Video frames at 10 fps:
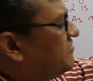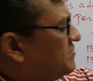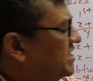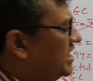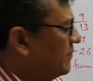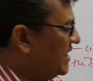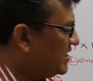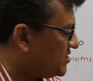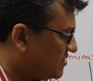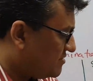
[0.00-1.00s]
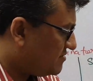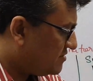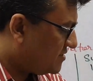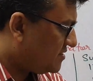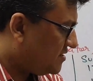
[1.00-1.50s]
from the denominator,
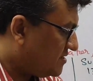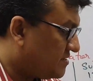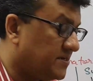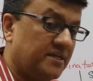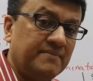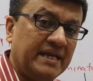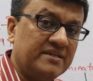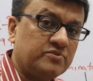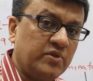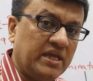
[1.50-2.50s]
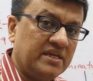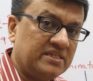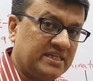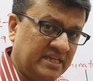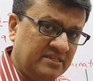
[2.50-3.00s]
13 minus 3,
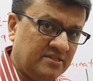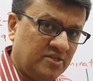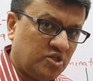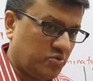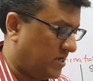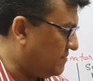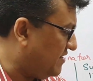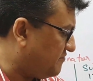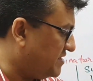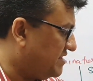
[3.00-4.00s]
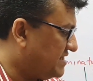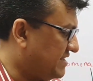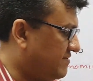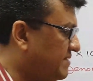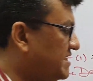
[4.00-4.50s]
10. So what I'm left with? 7 by